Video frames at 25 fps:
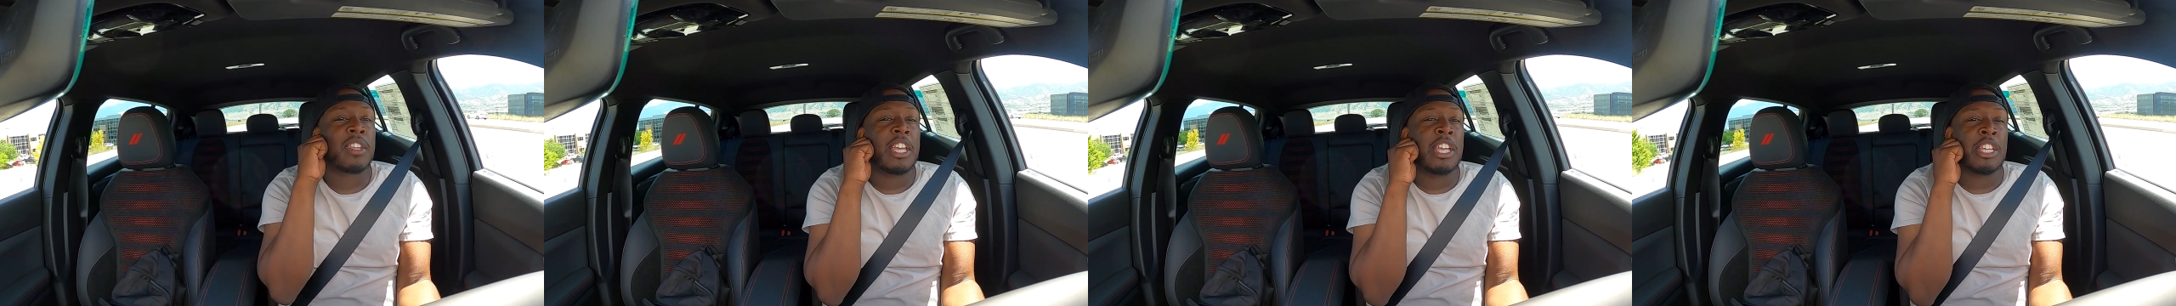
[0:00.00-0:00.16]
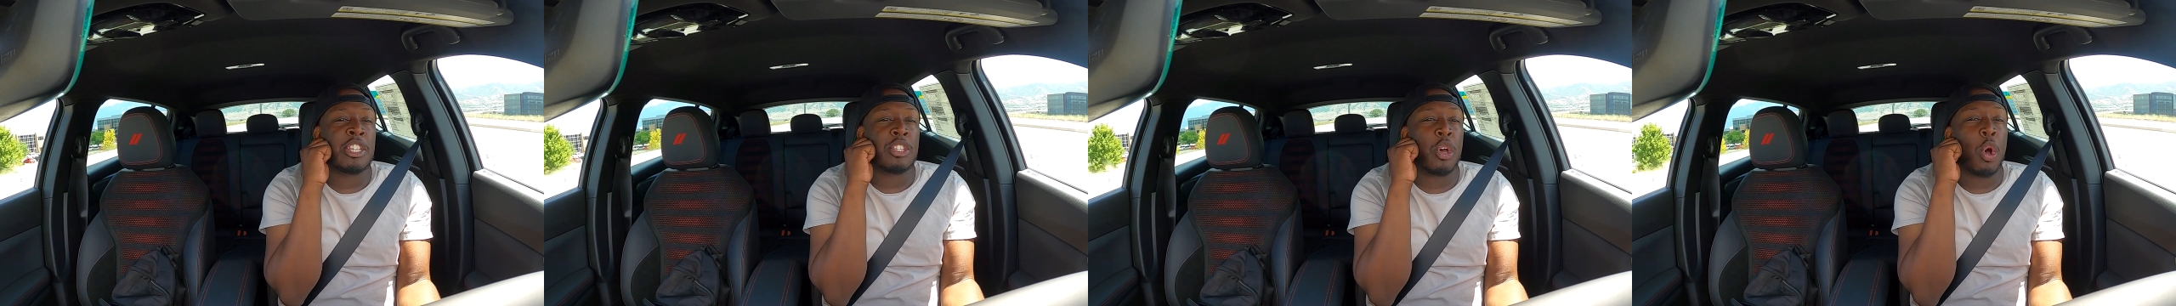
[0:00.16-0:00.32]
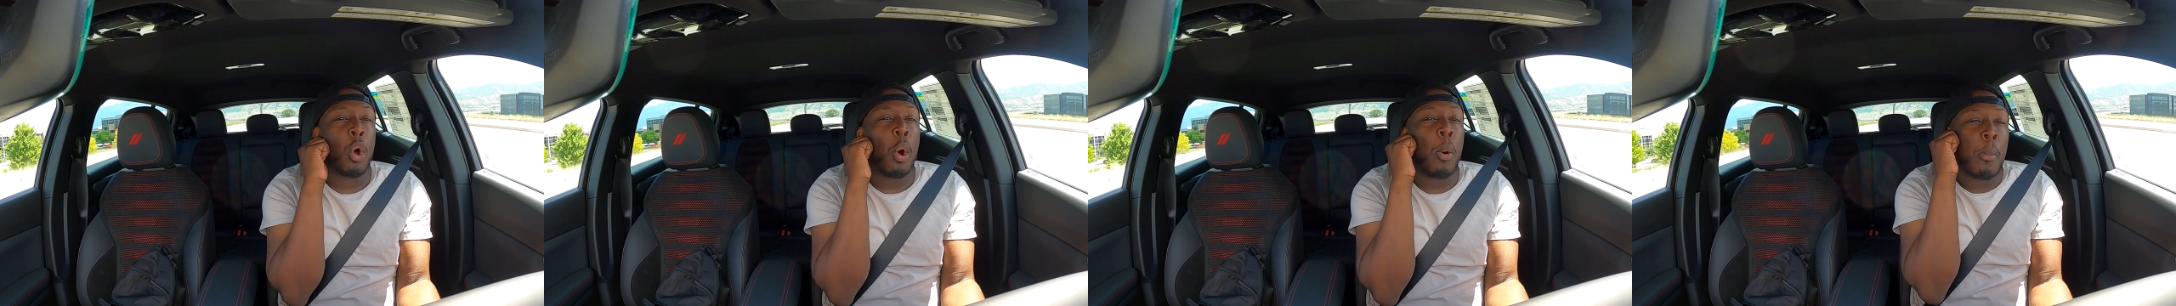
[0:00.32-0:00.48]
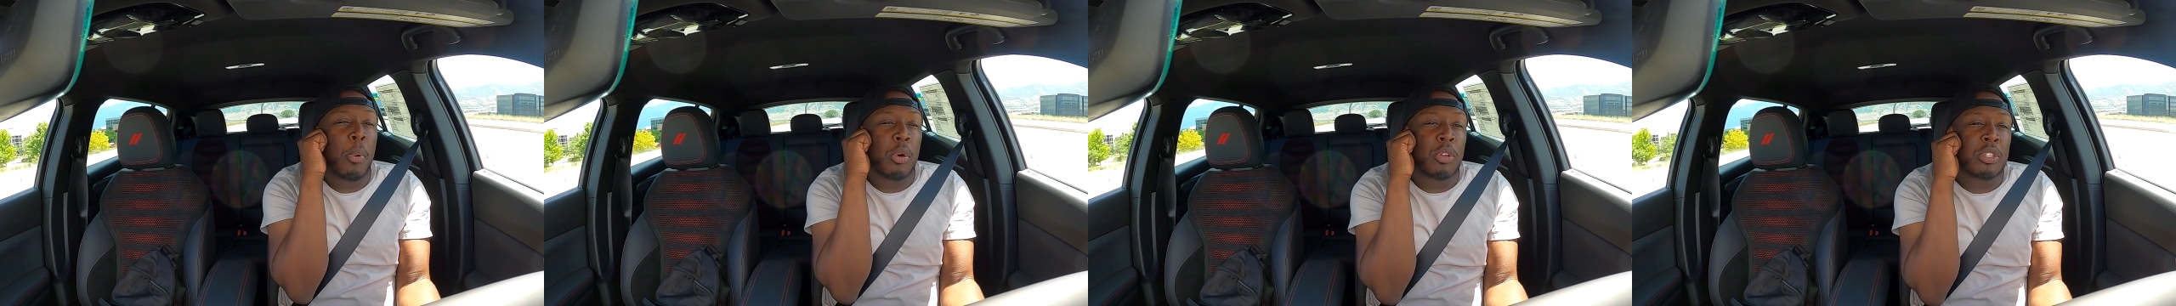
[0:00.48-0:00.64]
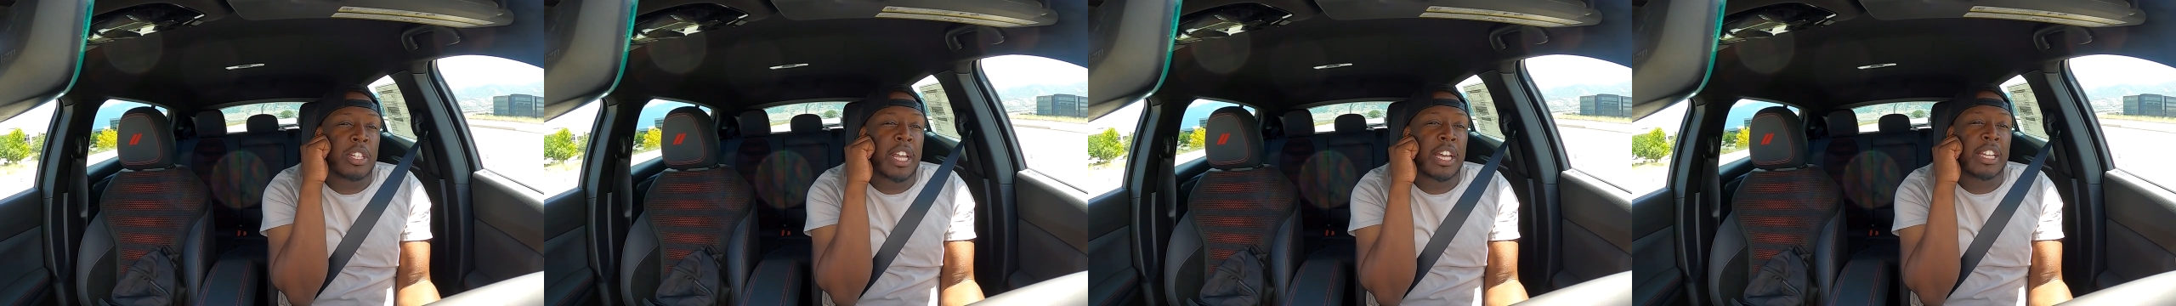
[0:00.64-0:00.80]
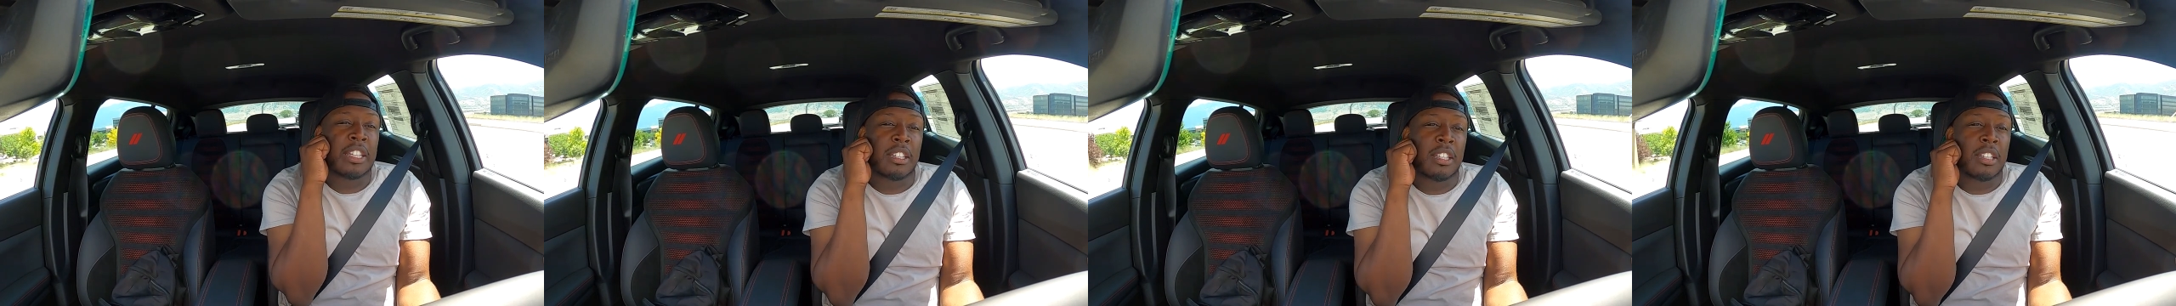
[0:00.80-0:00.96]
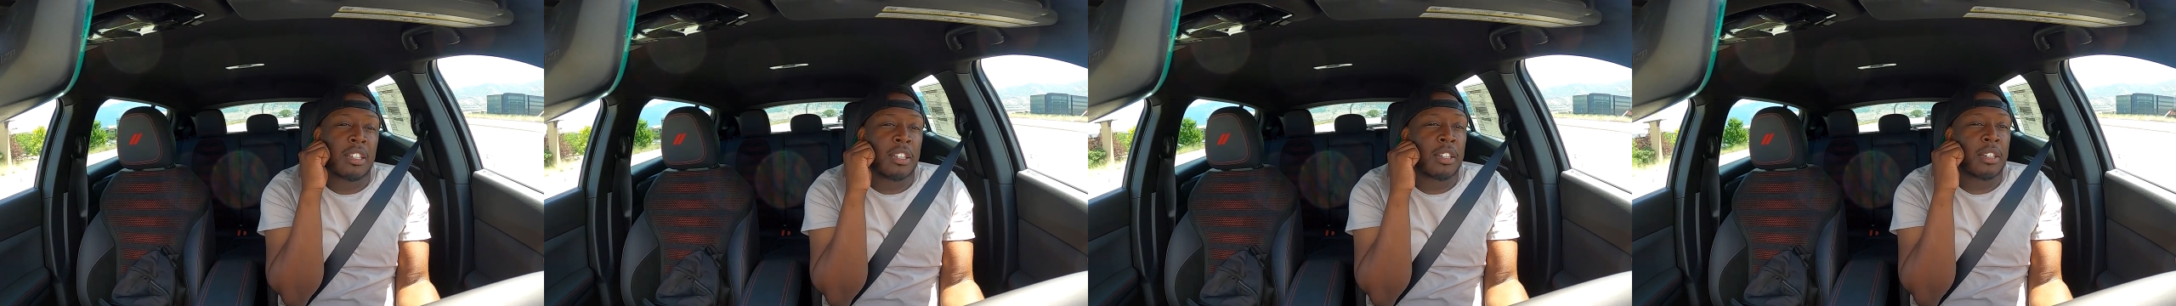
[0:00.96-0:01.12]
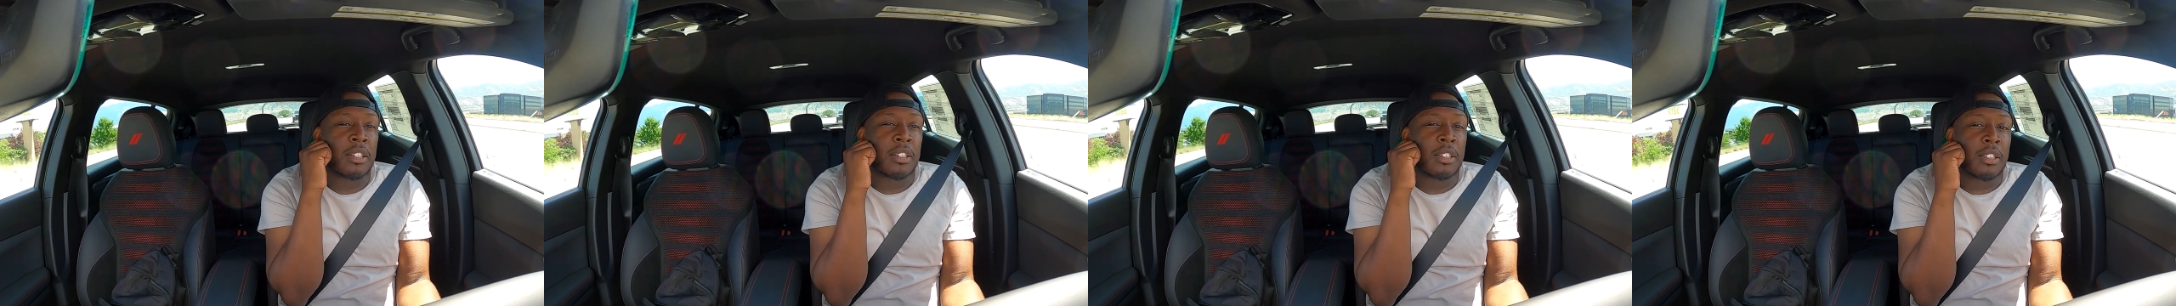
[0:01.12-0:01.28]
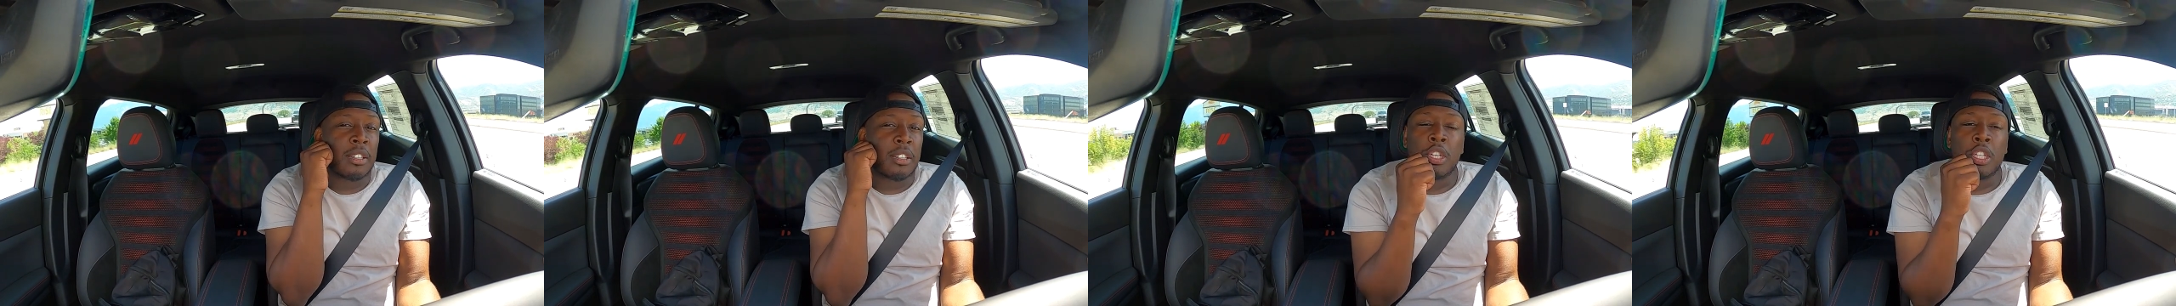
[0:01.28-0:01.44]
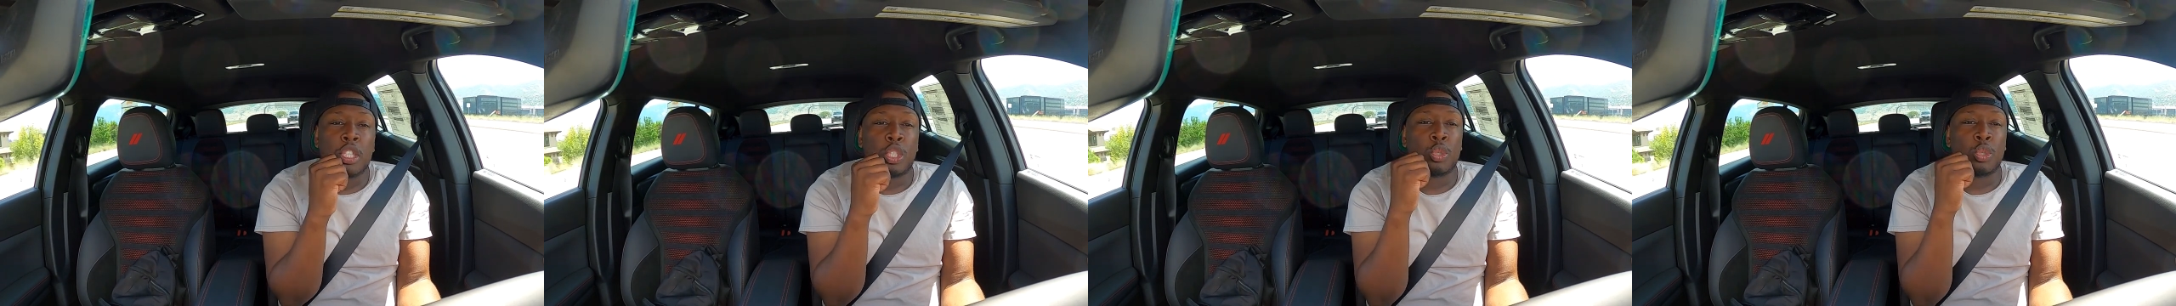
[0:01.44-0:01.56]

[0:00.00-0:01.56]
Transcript: It's almost like the